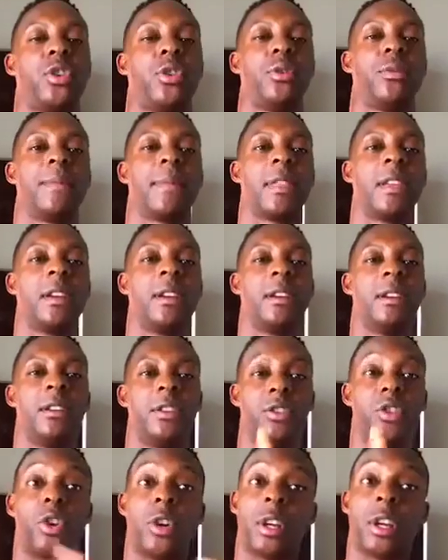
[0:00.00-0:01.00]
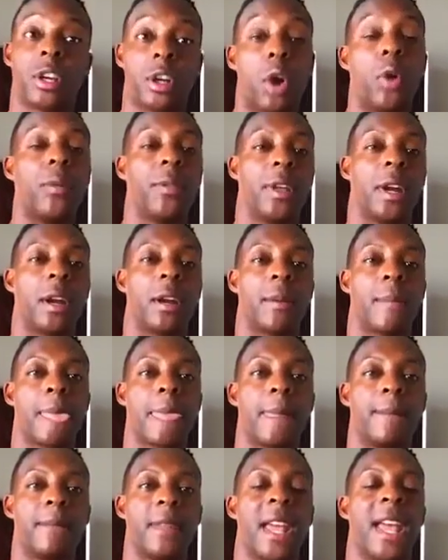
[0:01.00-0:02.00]
you, you're going to go there.
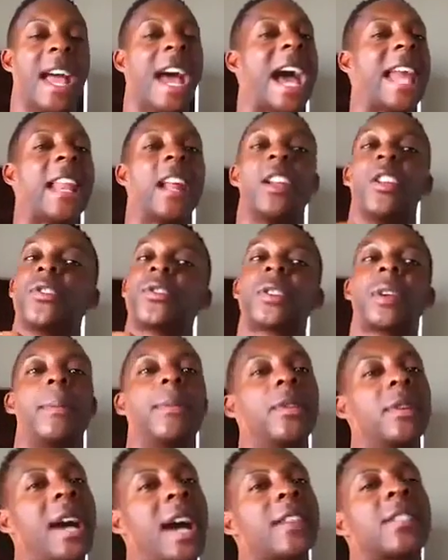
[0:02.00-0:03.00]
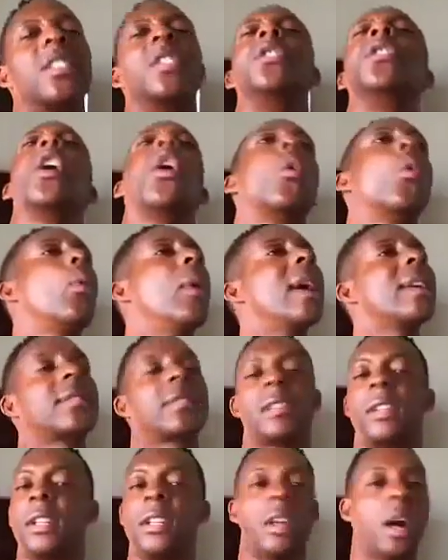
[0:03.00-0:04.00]
And I know some of you guys say, no,
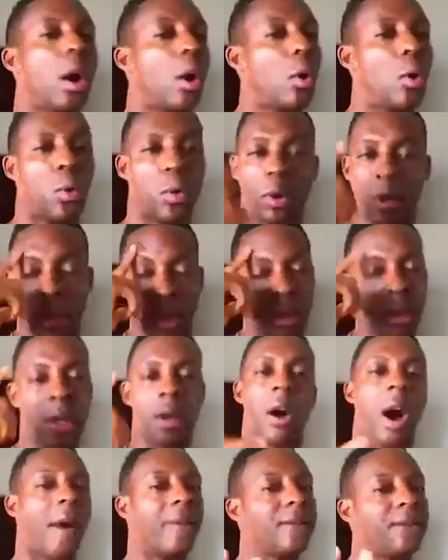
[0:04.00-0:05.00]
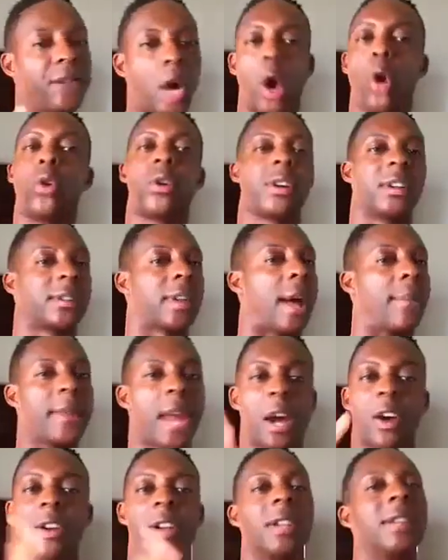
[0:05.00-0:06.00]
Wesley, no, I'm focused. I'm
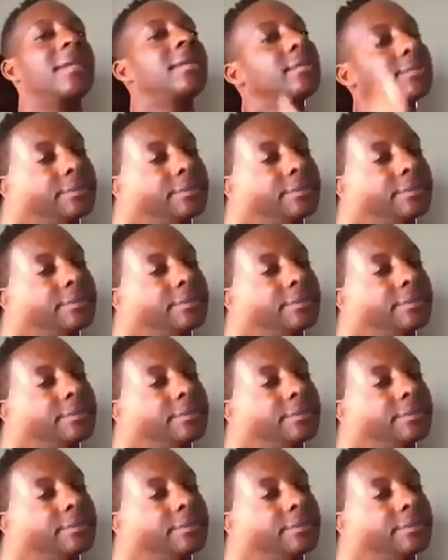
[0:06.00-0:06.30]
not going to.